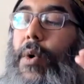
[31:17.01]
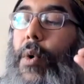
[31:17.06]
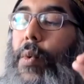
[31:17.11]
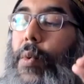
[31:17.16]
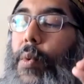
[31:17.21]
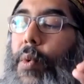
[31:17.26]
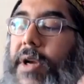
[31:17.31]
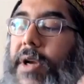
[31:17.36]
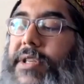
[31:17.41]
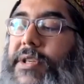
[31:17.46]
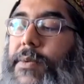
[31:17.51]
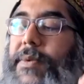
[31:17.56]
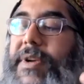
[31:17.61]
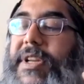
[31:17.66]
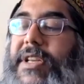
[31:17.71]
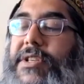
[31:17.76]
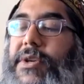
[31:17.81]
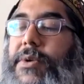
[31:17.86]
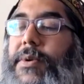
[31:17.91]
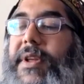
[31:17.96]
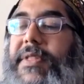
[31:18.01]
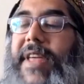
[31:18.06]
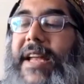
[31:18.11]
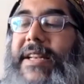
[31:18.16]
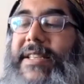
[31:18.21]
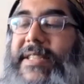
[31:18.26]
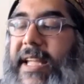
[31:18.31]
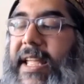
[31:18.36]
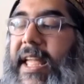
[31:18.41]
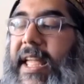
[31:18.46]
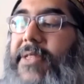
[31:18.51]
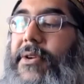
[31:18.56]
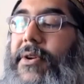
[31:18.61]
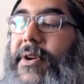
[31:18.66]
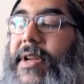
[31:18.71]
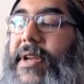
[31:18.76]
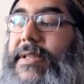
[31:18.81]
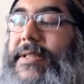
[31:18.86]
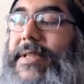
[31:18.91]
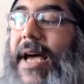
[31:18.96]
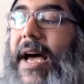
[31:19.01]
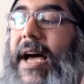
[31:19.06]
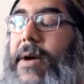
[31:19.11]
what do we do in that togetherness?